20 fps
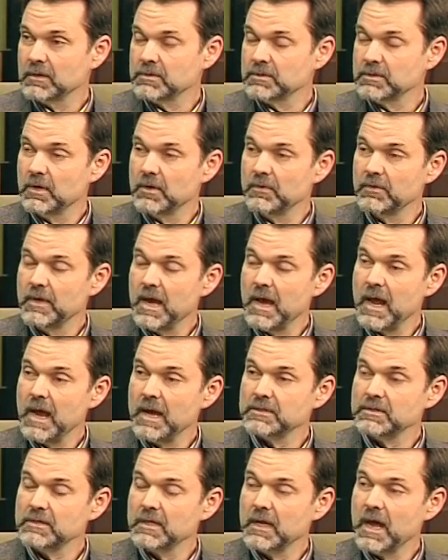So they
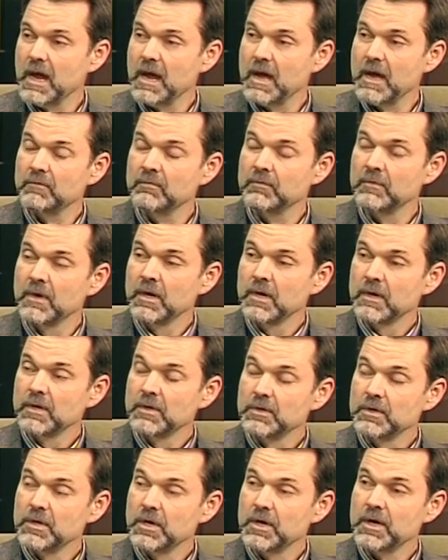actually have
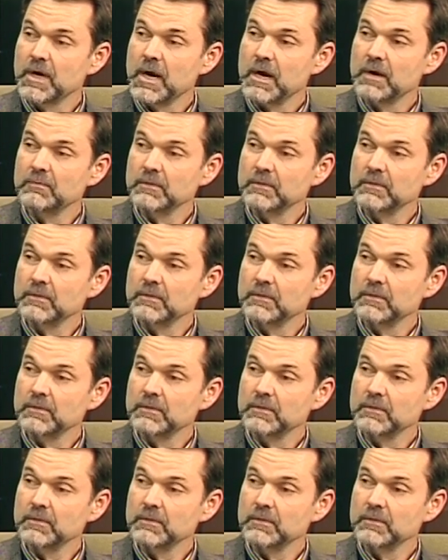urinary